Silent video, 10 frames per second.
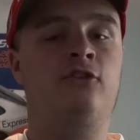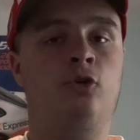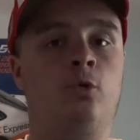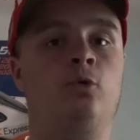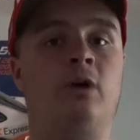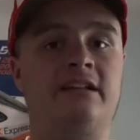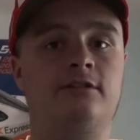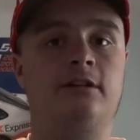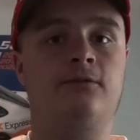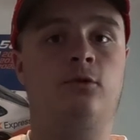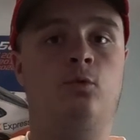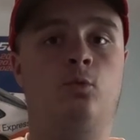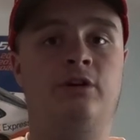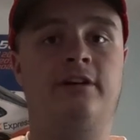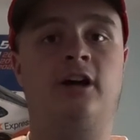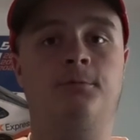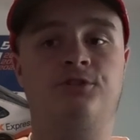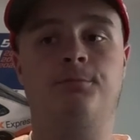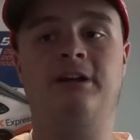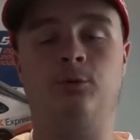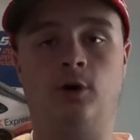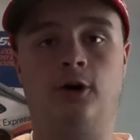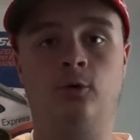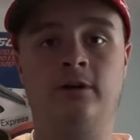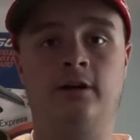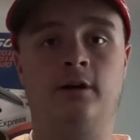too aggressive when it comes to pit road.